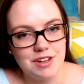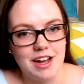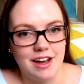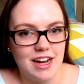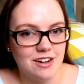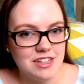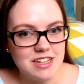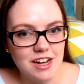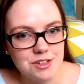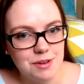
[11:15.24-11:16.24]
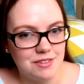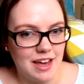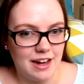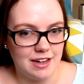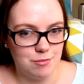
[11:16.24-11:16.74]
yeah, I already talked about
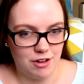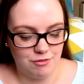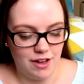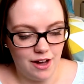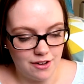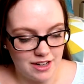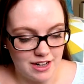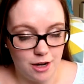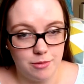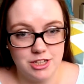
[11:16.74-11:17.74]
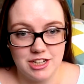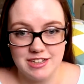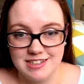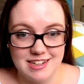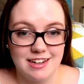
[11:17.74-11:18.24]
that in my vlog and how much I
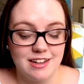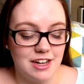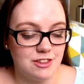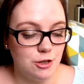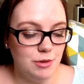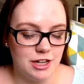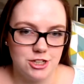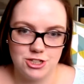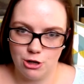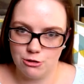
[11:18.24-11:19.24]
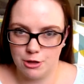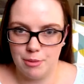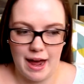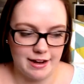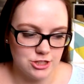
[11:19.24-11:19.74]
didn't like them, and I showed the
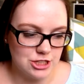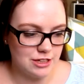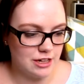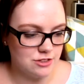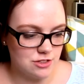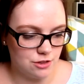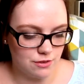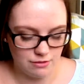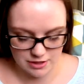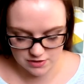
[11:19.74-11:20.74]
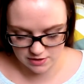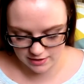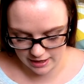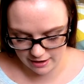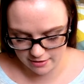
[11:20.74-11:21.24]
packaging there, so if you want to see
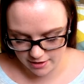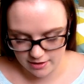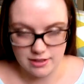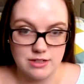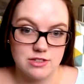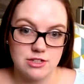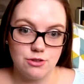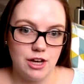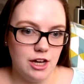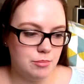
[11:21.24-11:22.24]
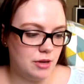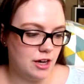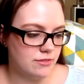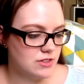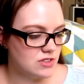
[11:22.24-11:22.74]
that, that's still up,
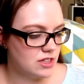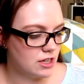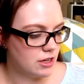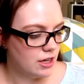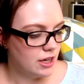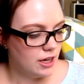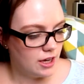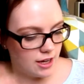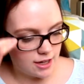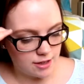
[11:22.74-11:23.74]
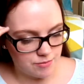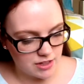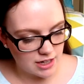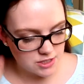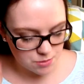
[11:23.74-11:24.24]
obviously. The
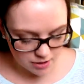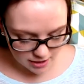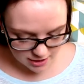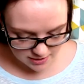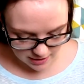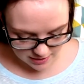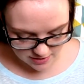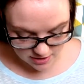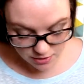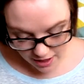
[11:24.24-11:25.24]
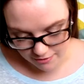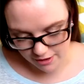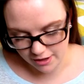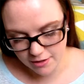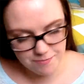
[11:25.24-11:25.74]
next product I still have
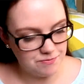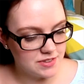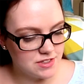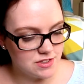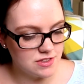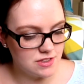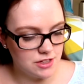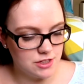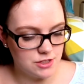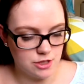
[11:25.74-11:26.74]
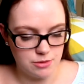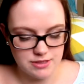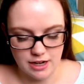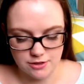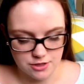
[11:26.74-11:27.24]
here, this is the
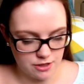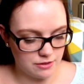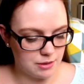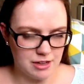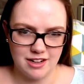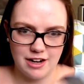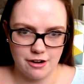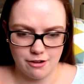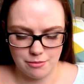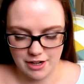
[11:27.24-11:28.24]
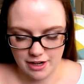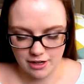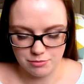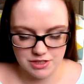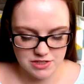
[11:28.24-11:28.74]
DermaDoctor, they made an error on my
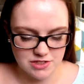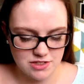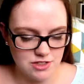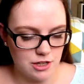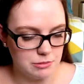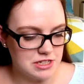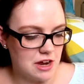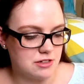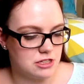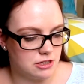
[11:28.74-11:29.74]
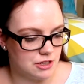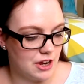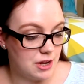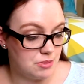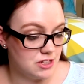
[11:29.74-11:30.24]
card, but this is the DermaDoctor
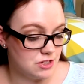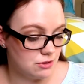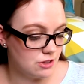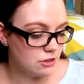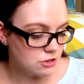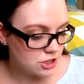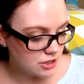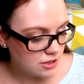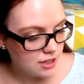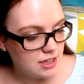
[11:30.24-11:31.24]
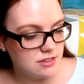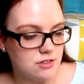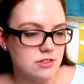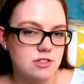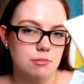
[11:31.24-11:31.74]
KP Duty Lotion. So
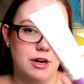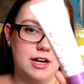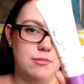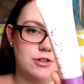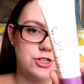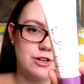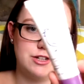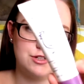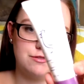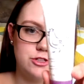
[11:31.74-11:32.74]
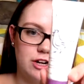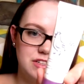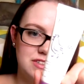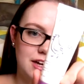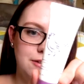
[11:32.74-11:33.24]
this is a body moisturizer for dry
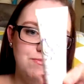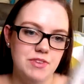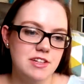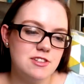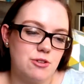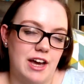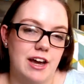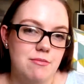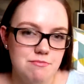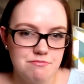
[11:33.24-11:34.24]
skin. It's okay.